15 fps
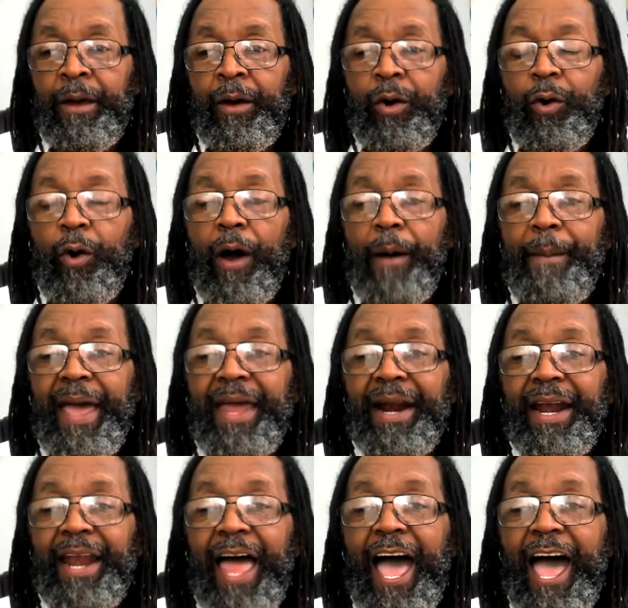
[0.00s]
who are made
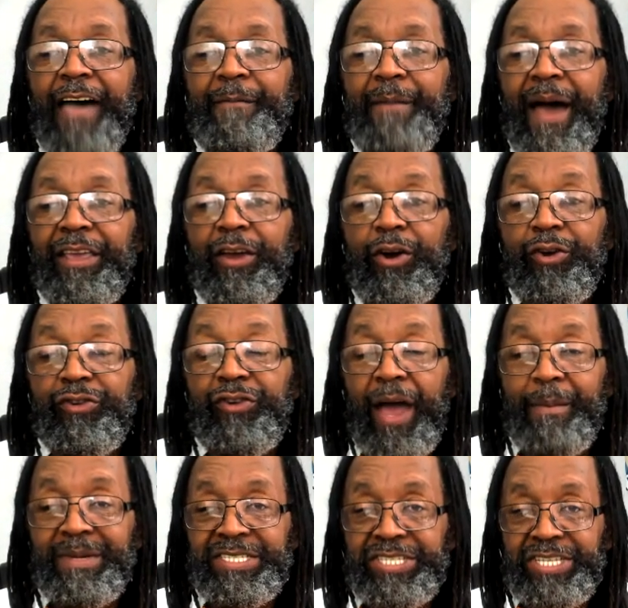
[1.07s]
alive by
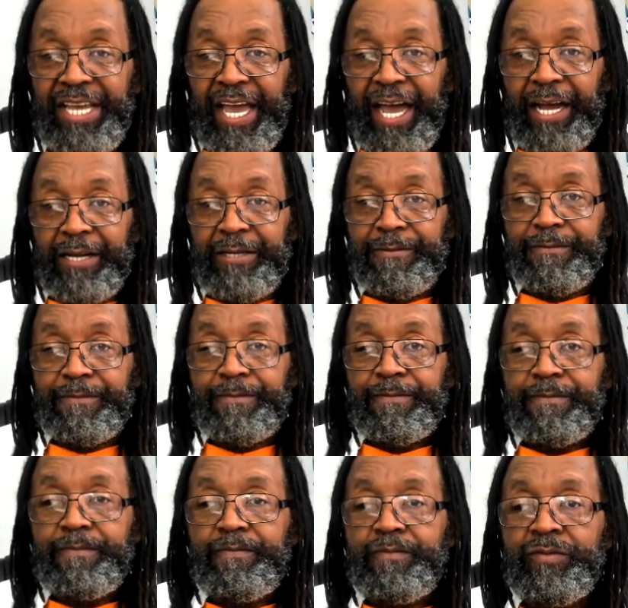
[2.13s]
Yahushua Mashiach
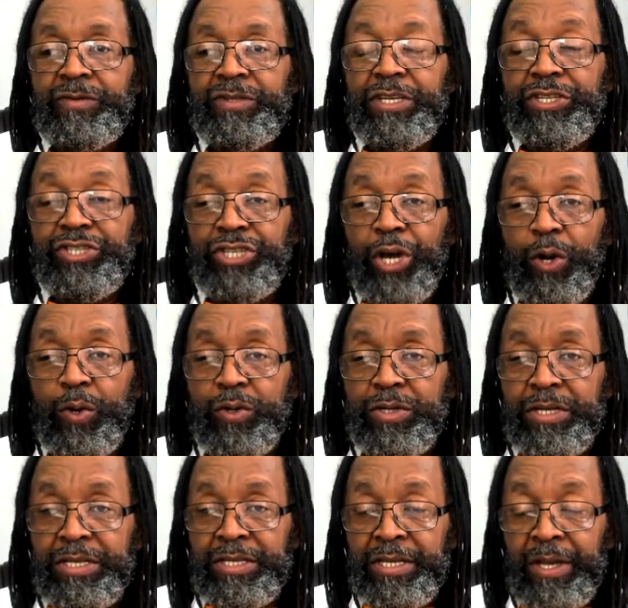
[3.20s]
the
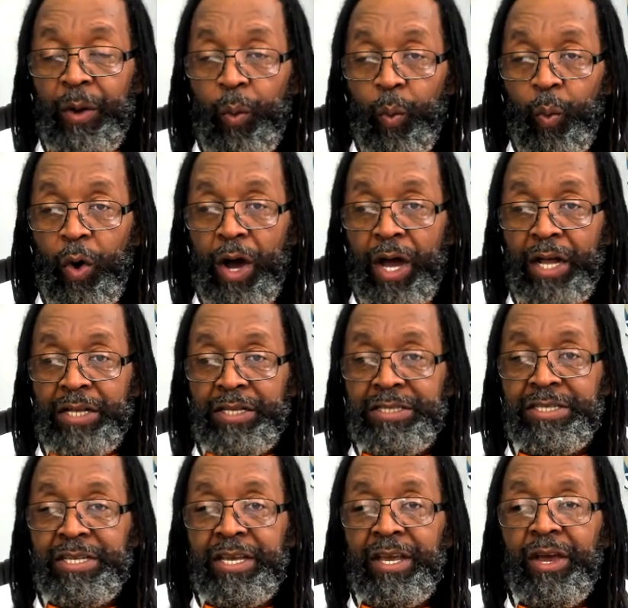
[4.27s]
chosen
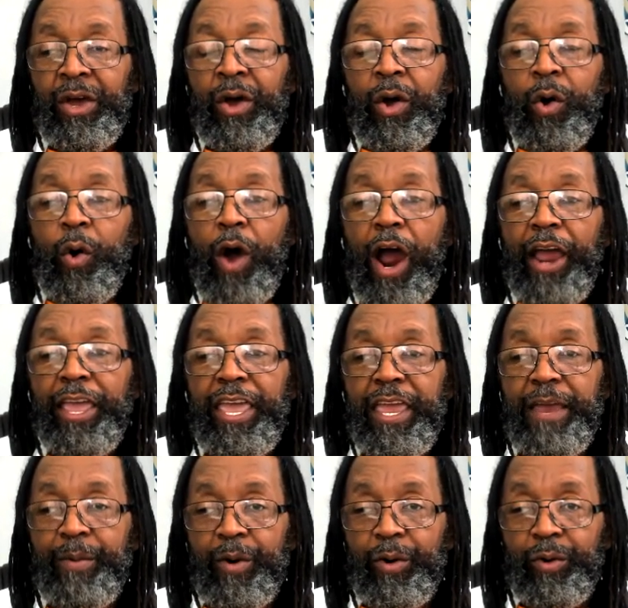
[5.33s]
ones who are
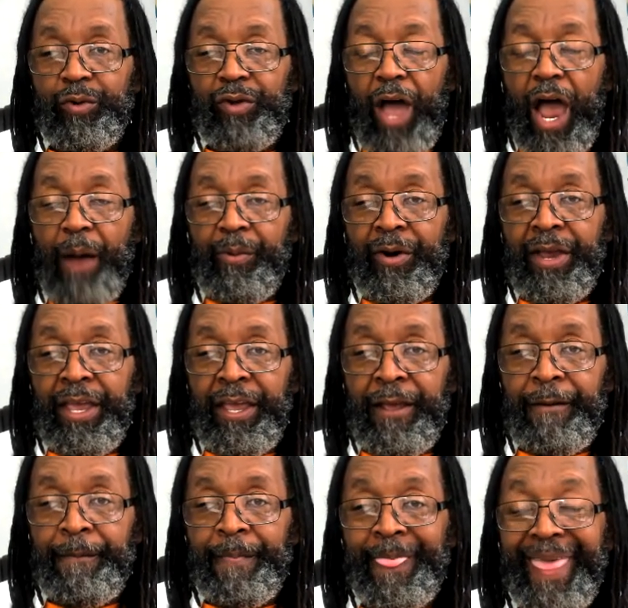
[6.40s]
Hebrews,
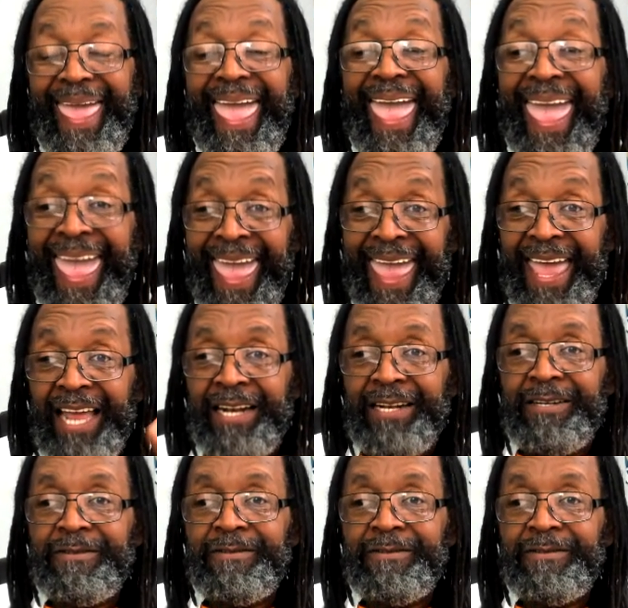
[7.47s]
Abrahym, and